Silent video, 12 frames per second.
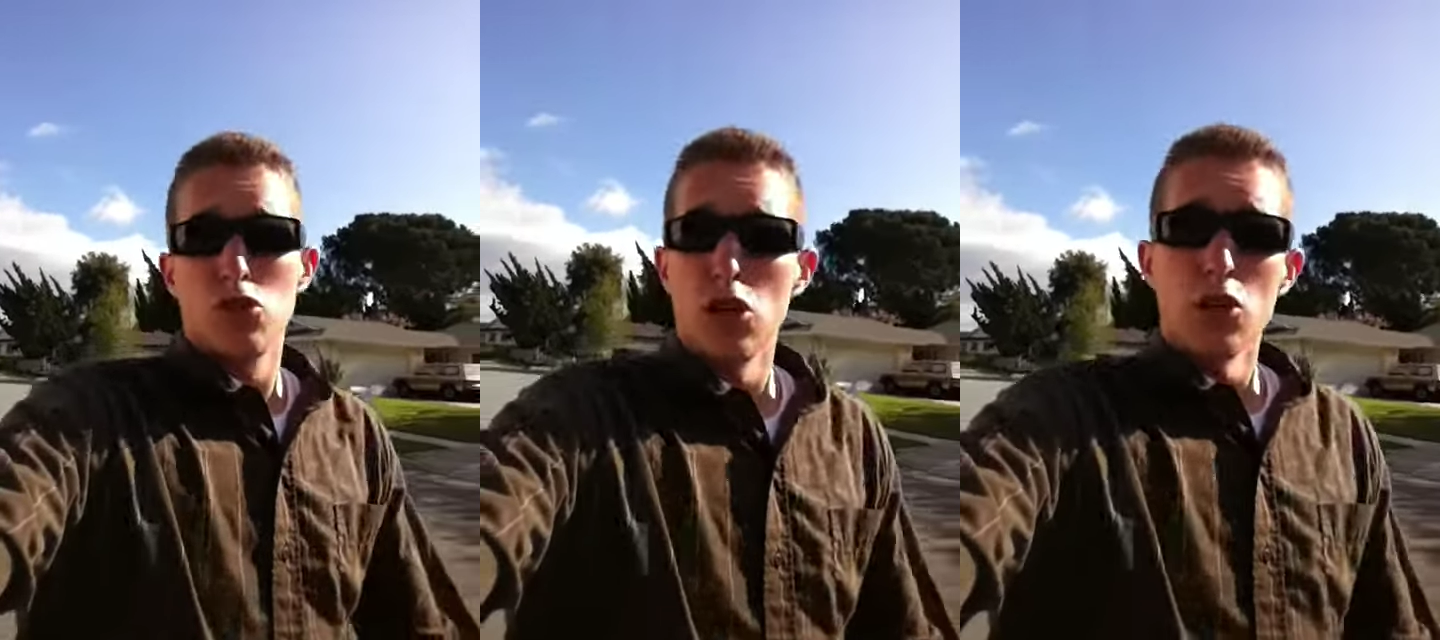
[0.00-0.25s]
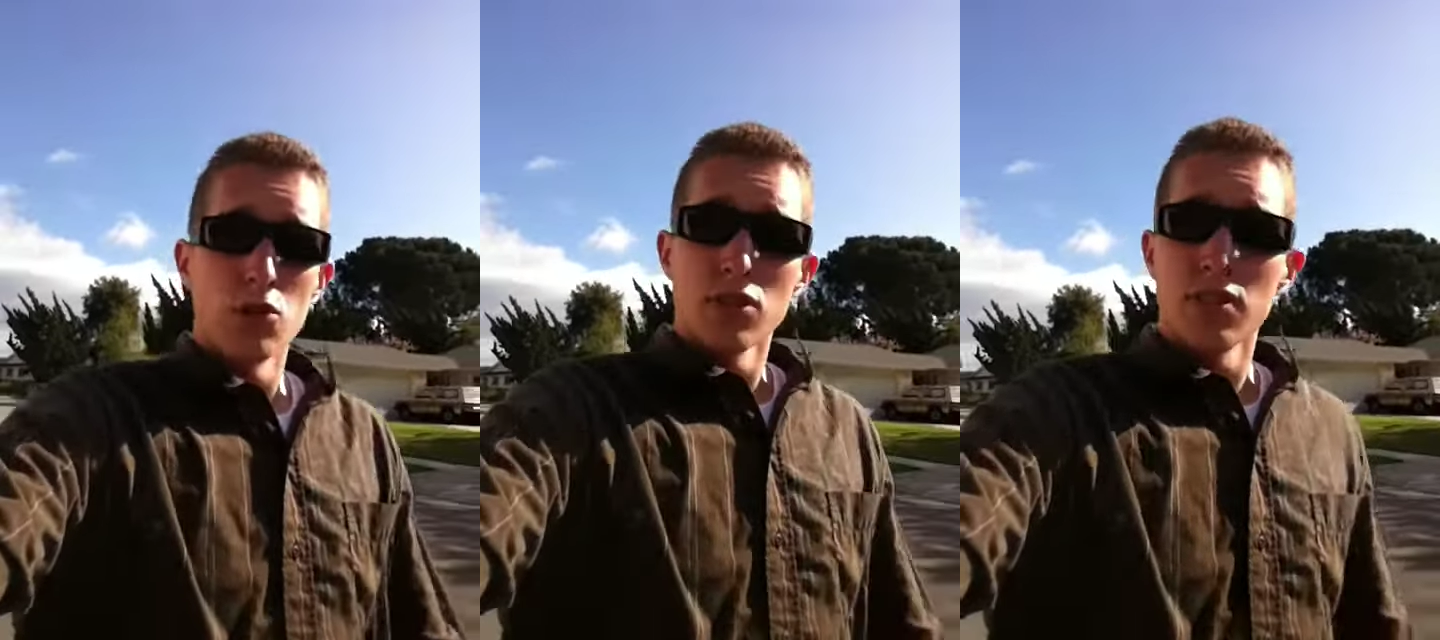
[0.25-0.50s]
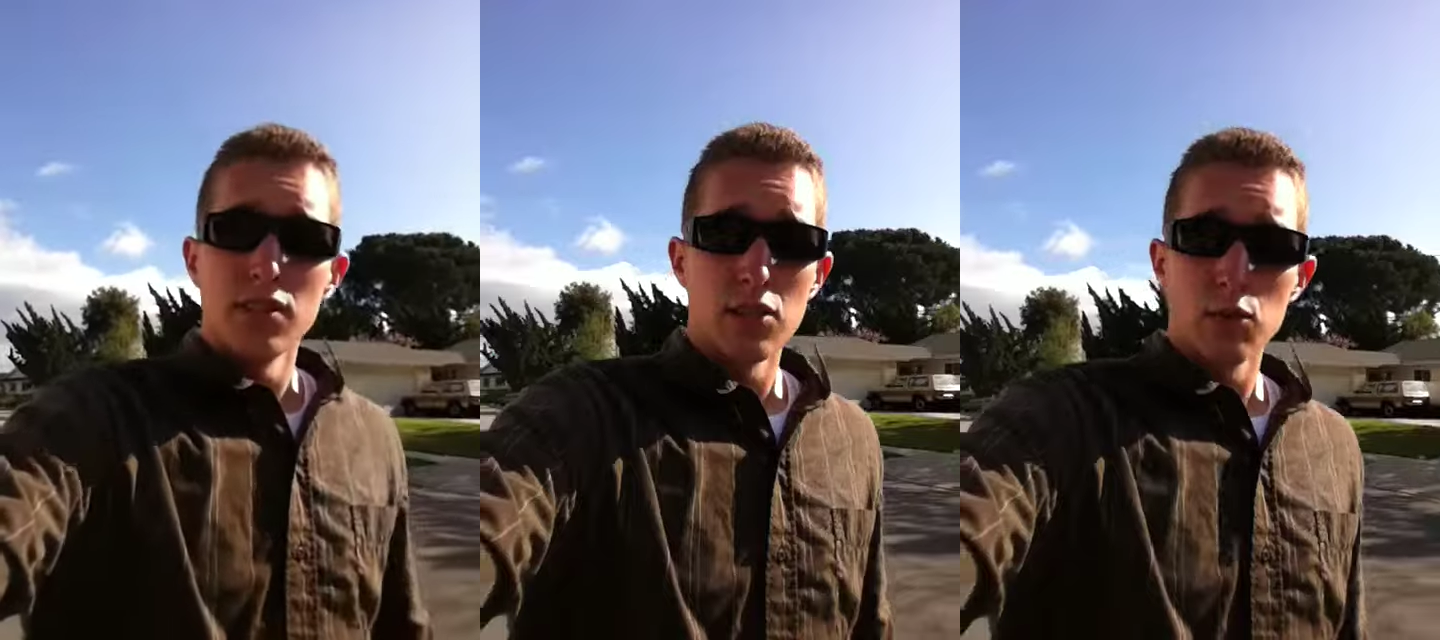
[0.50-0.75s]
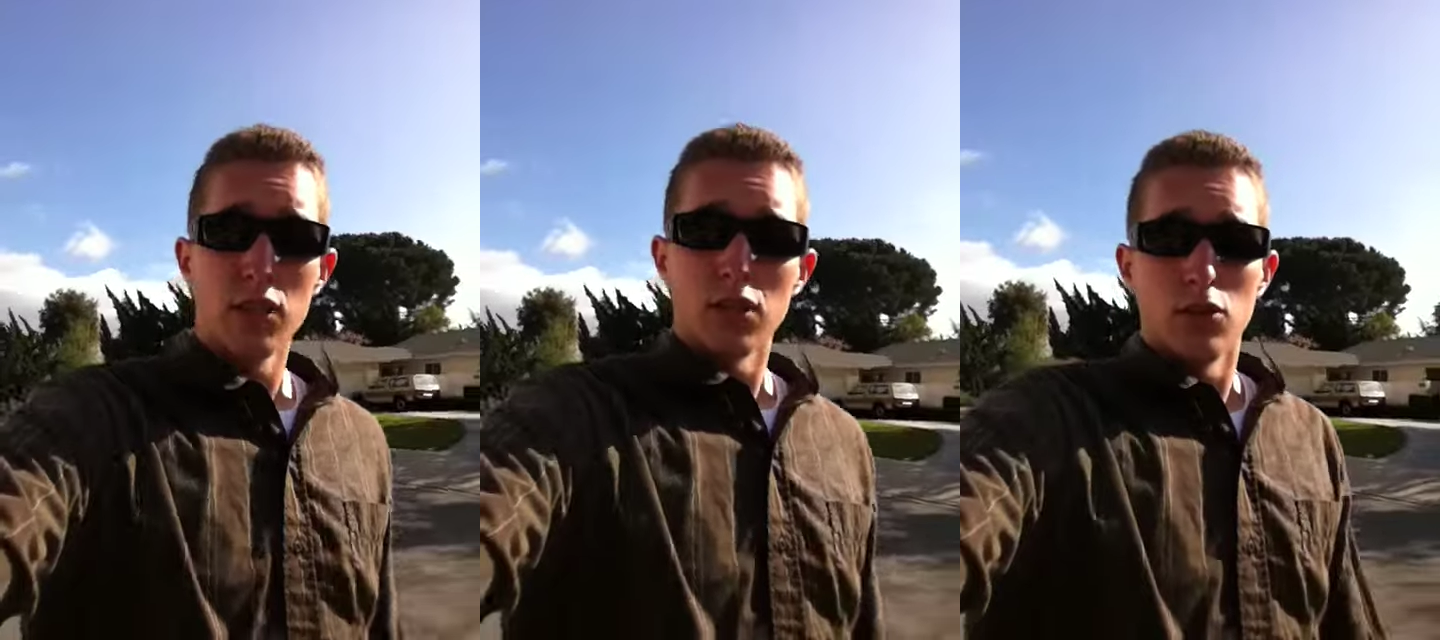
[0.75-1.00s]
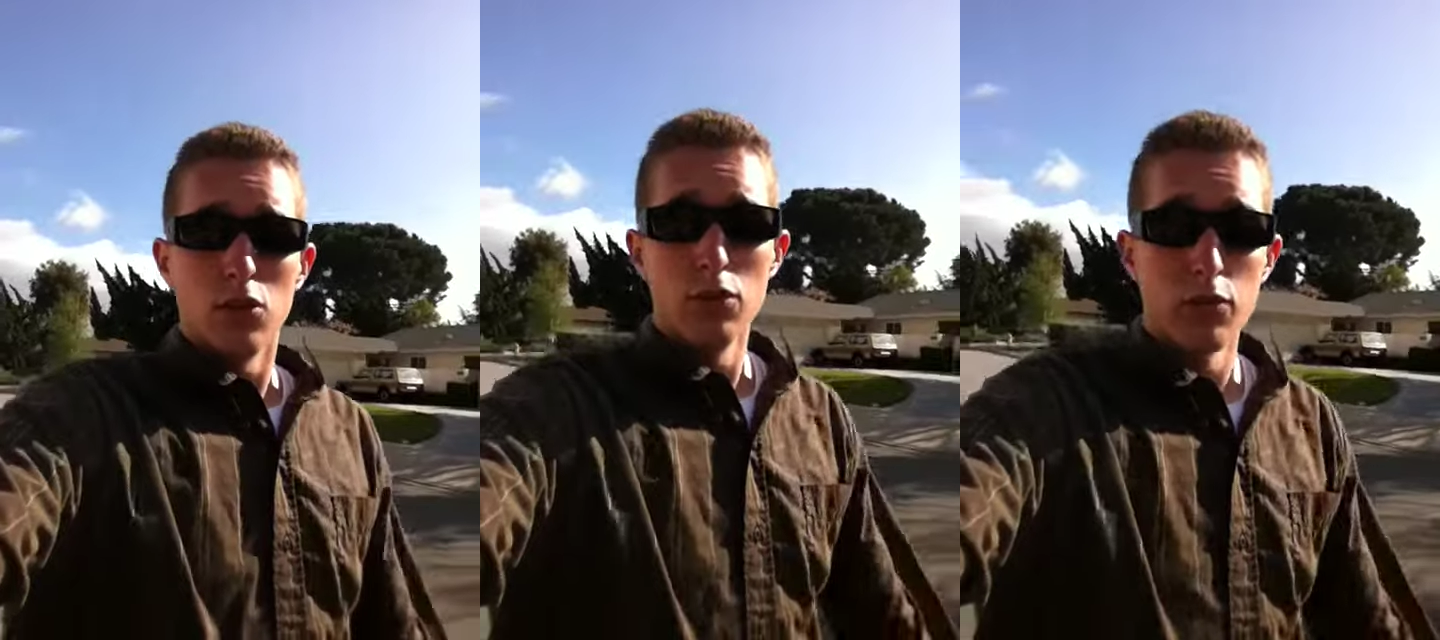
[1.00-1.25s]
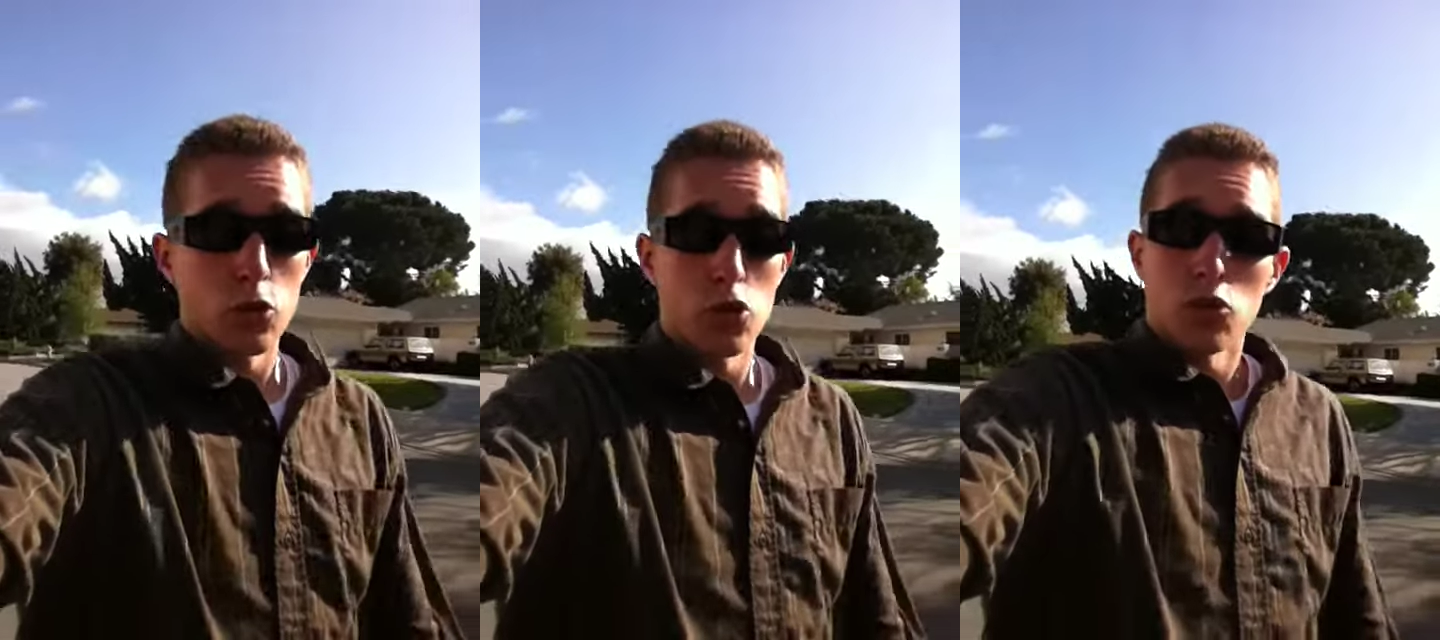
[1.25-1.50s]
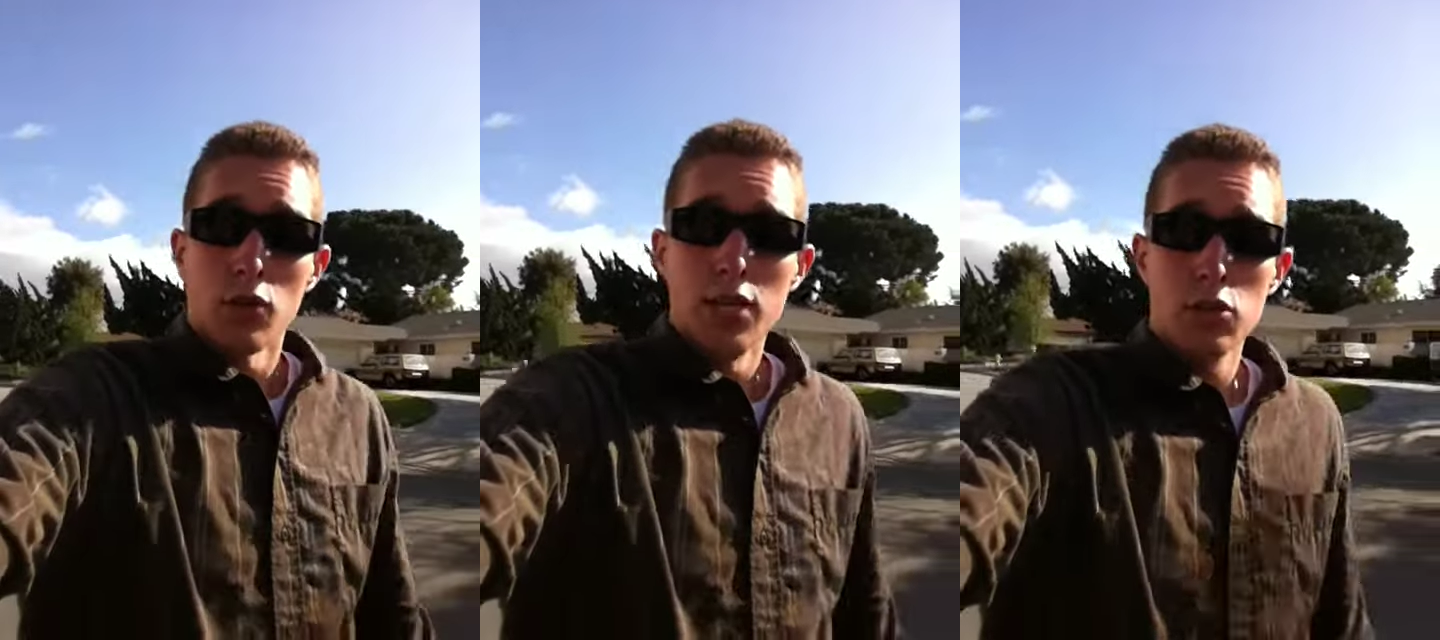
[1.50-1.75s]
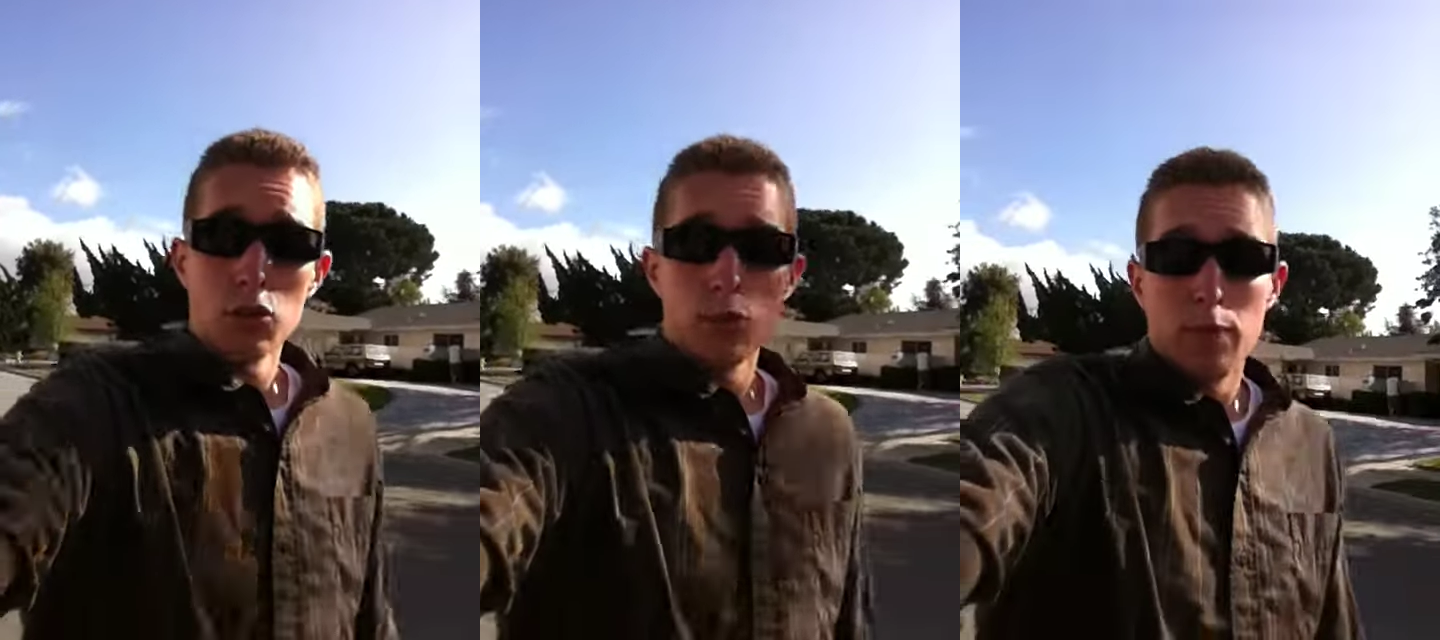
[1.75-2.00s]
generous things we could do for strangers,